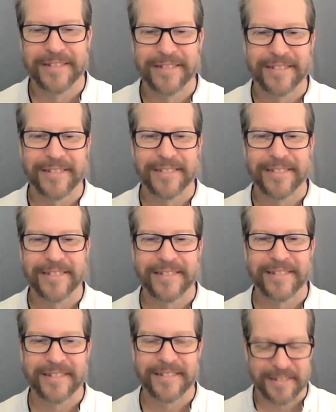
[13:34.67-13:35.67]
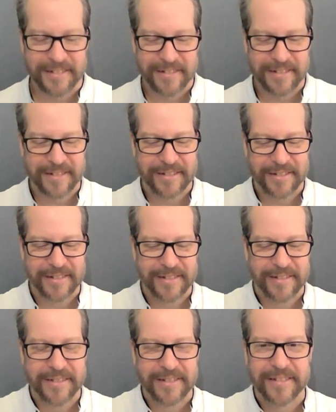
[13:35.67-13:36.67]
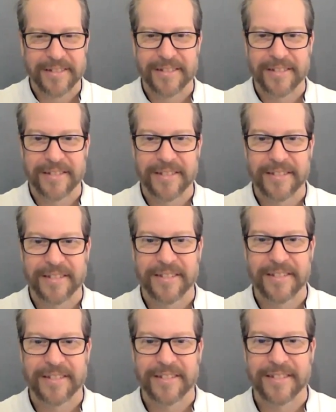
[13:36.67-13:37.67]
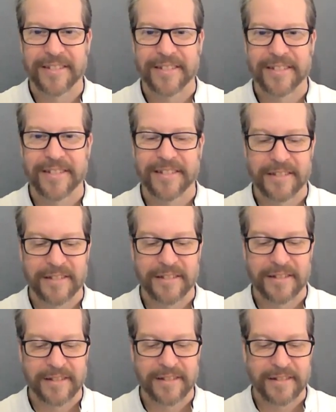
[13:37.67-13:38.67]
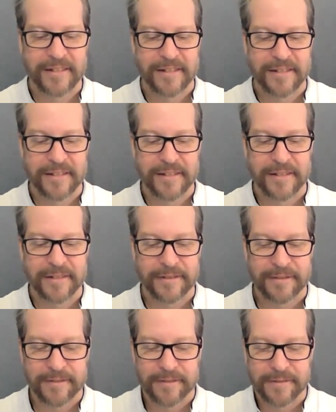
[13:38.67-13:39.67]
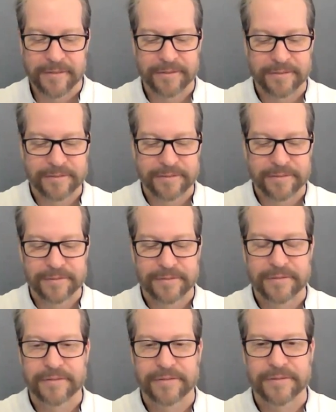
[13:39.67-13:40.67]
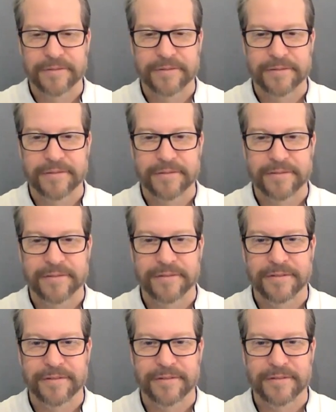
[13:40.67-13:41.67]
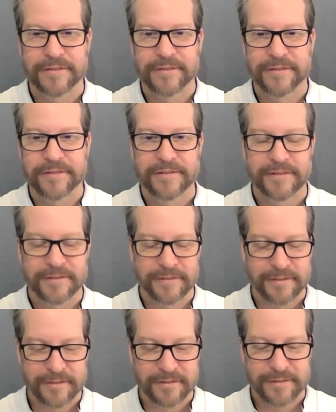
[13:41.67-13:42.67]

(silent)